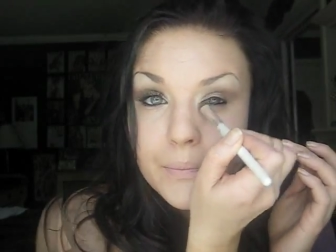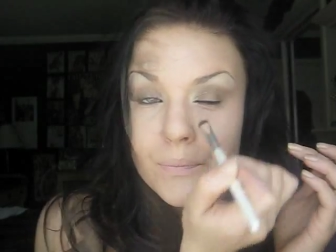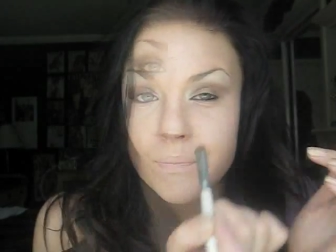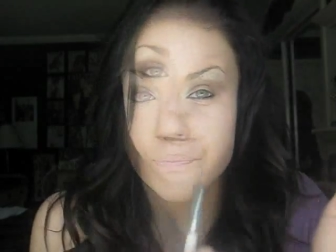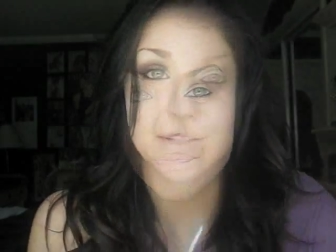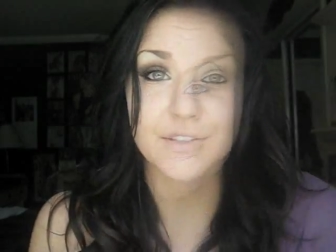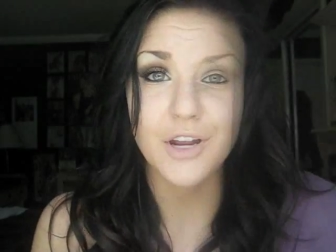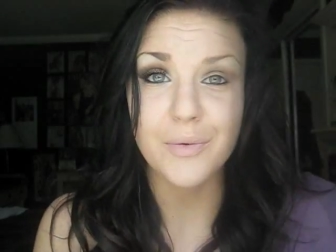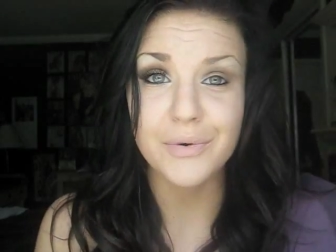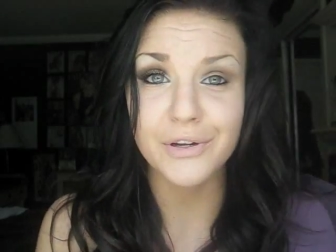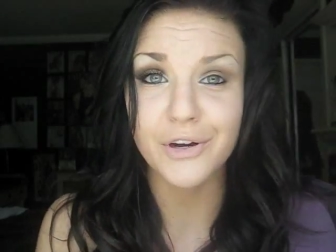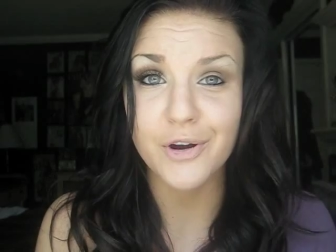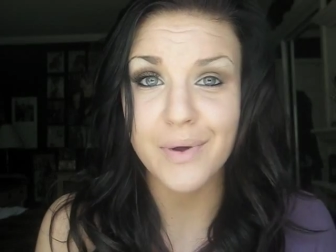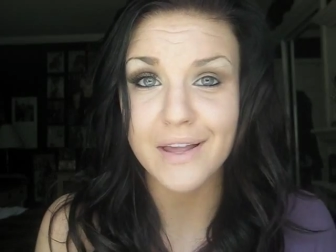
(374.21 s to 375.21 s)
Okay, so now I'm going
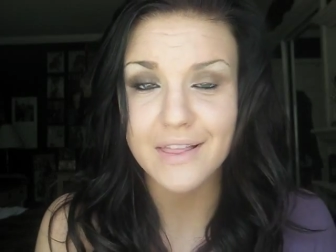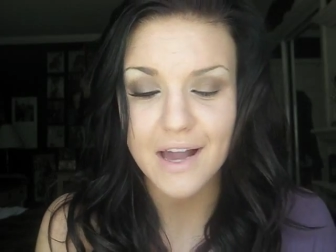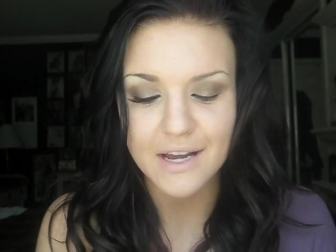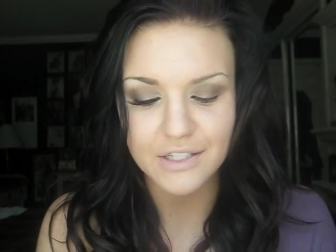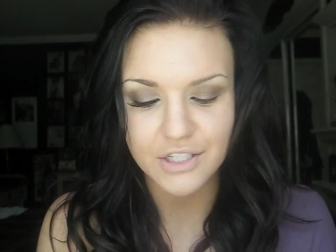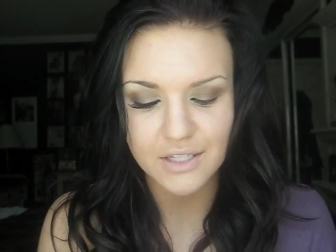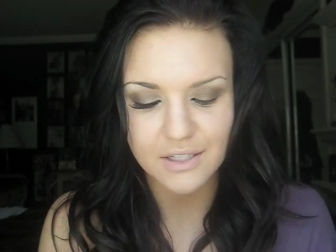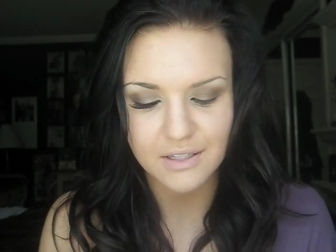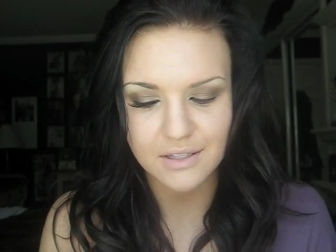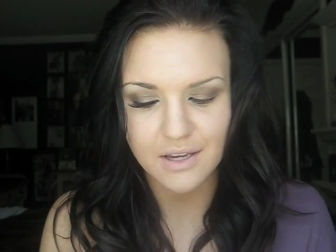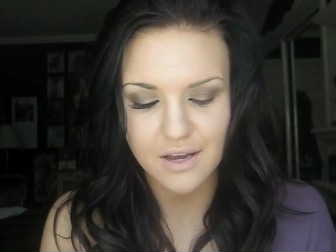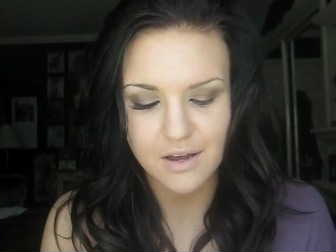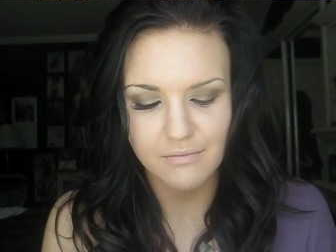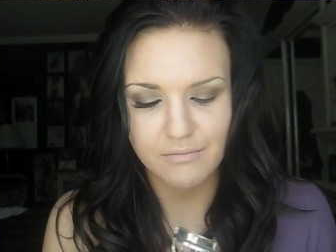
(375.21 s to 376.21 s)
to curl my lashes.
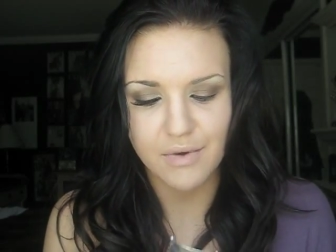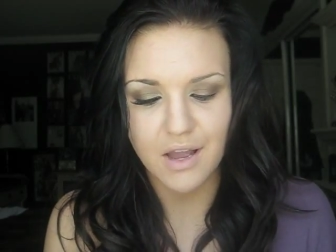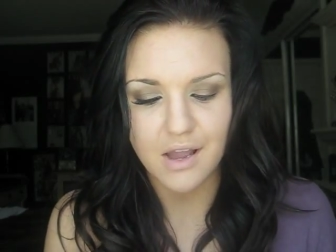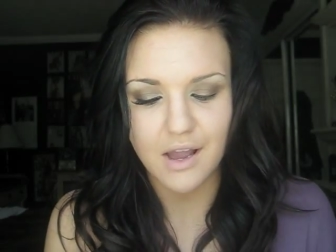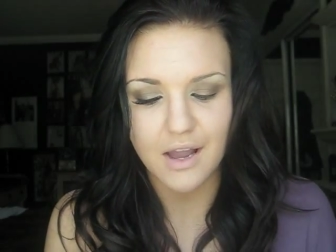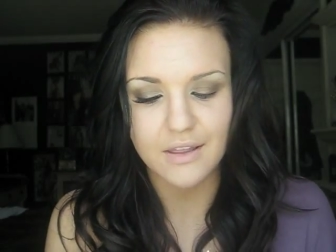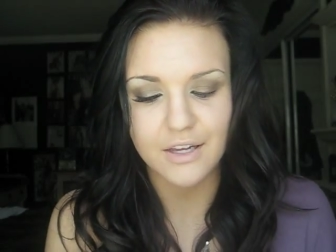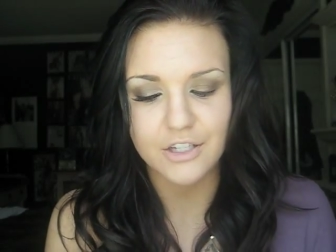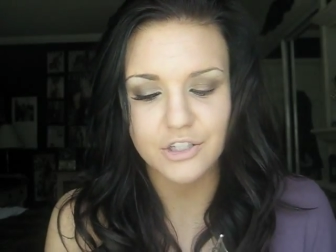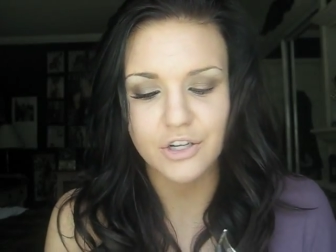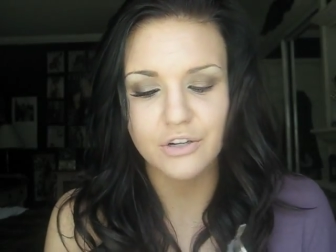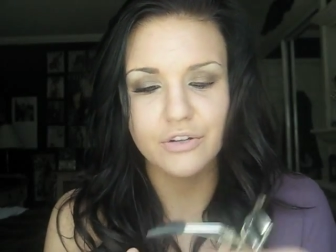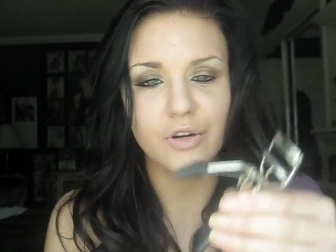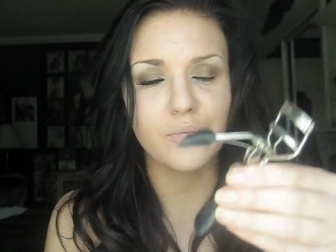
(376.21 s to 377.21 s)
My eyelash
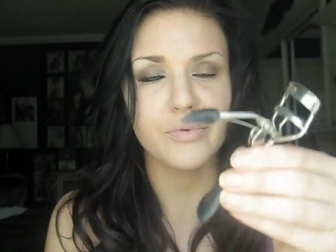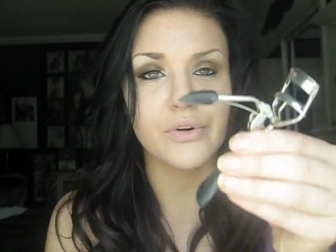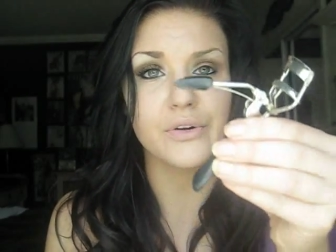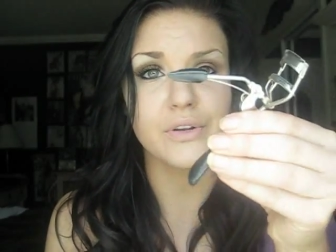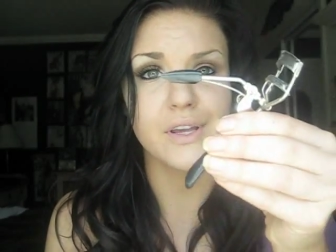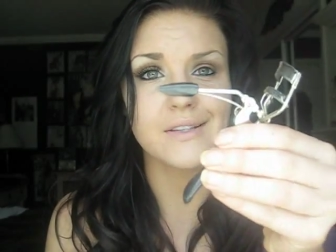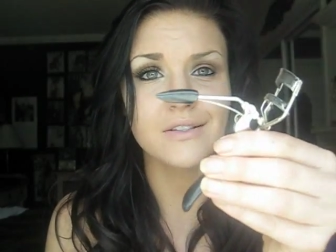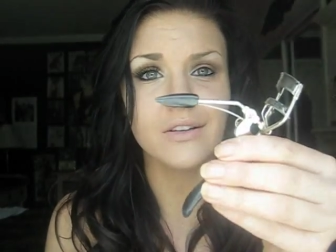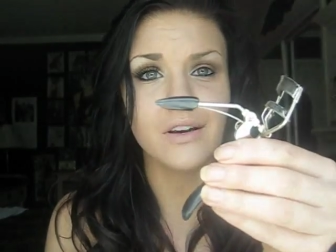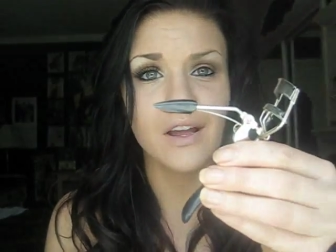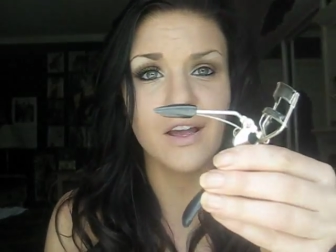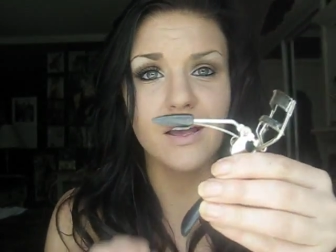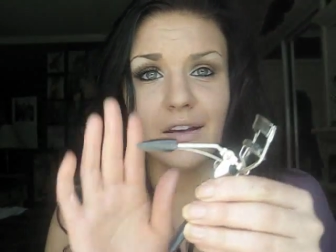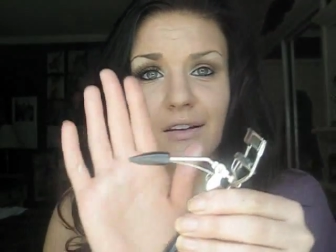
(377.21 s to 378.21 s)
curler broke
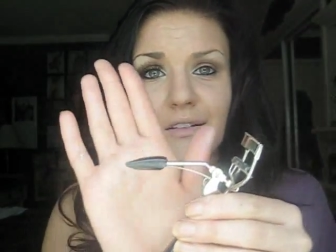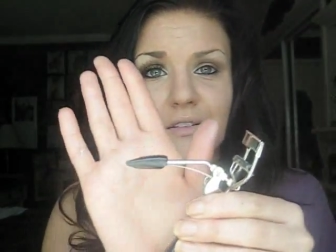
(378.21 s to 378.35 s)
yesterday.